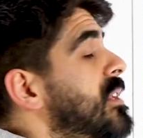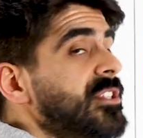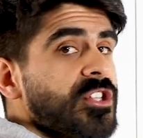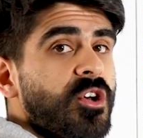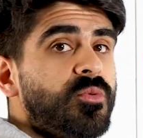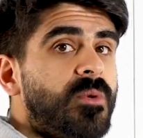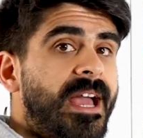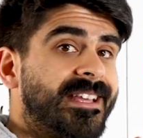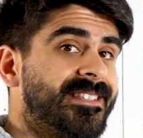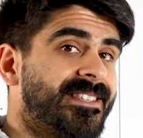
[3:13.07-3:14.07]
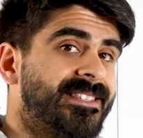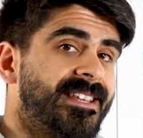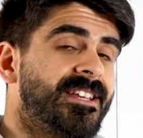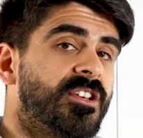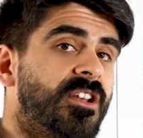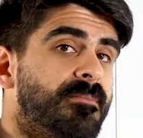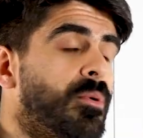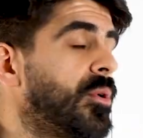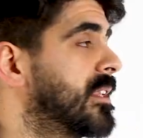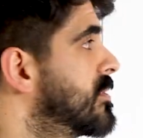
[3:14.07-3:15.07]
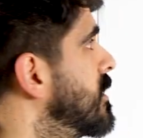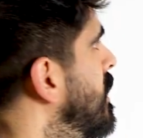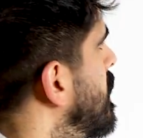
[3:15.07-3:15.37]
need to know a singular point.